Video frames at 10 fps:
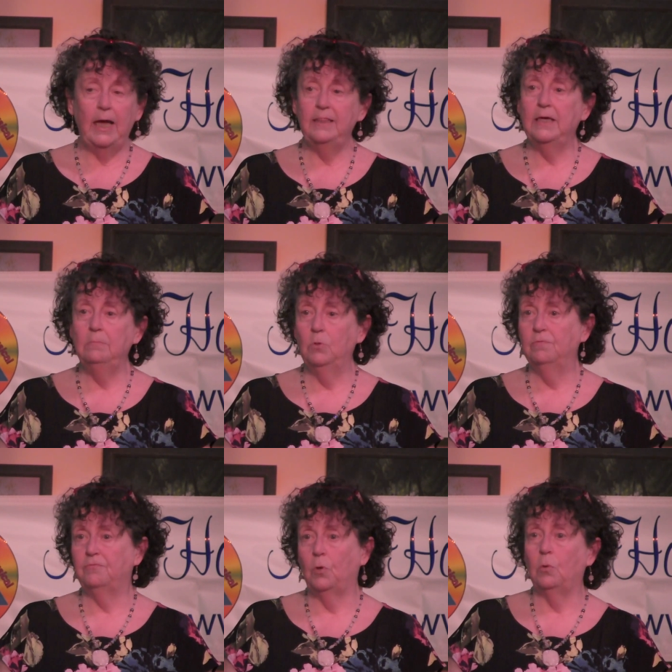And then
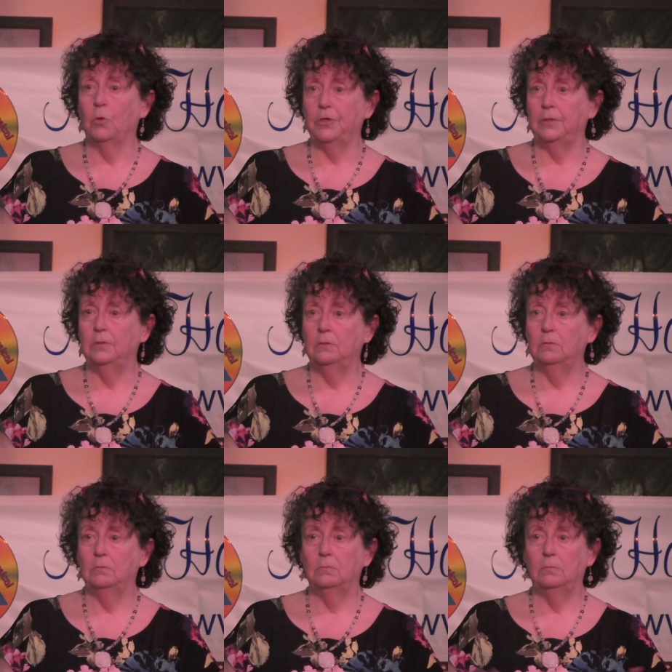move forward.
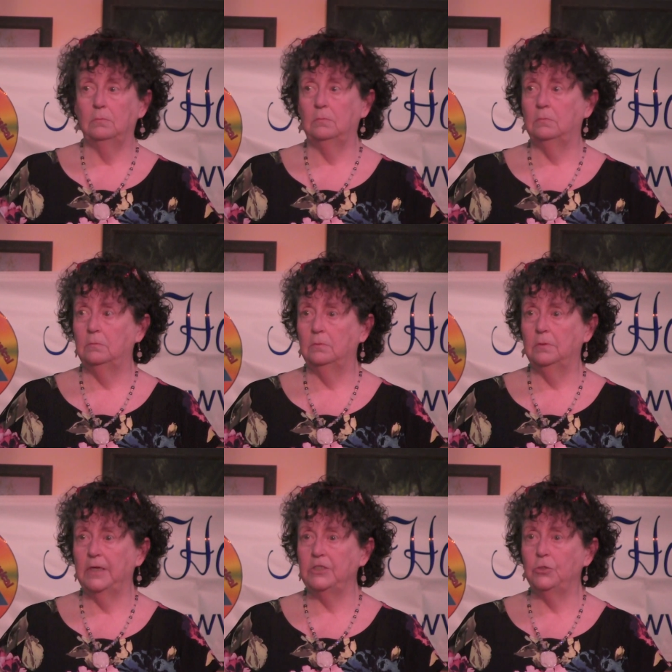
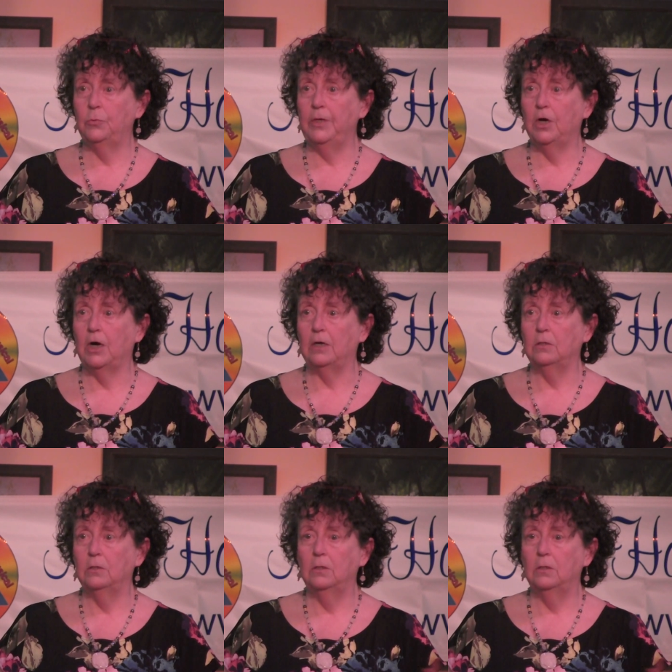That's who we are.